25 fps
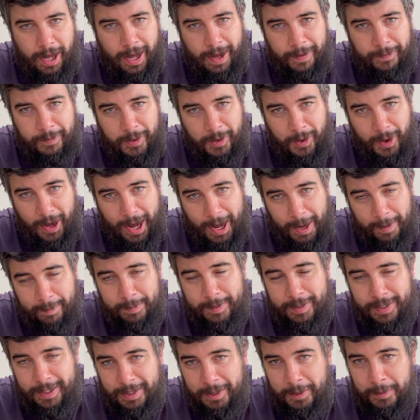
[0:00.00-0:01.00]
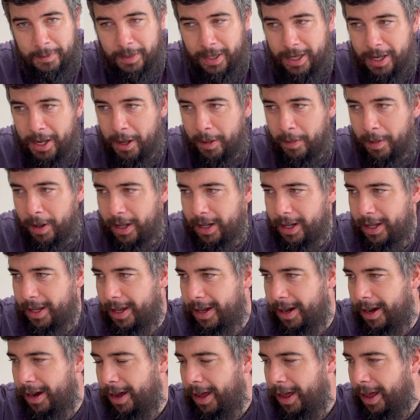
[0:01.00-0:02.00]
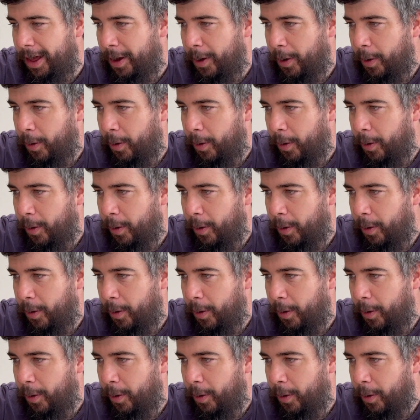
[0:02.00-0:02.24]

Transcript: I've got absolutely no idea